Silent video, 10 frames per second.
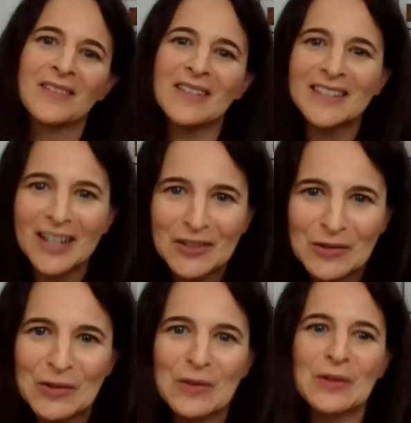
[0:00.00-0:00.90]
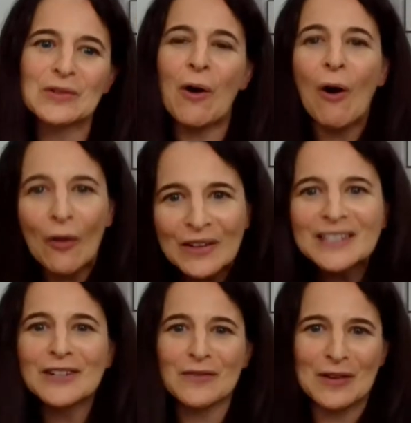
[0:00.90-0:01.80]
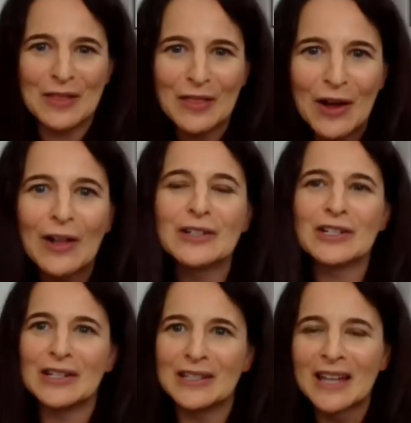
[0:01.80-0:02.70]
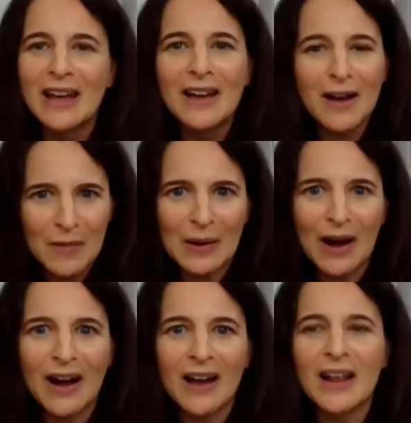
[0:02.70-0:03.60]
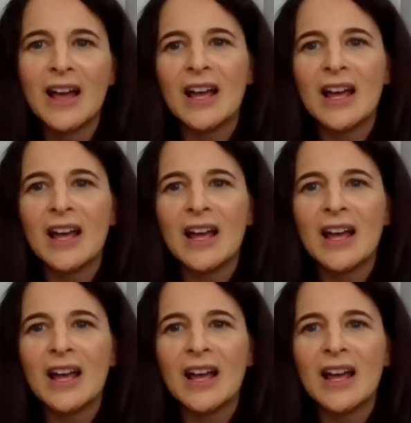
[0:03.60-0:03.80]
Okay, that's not true. There's all these different theologies of God.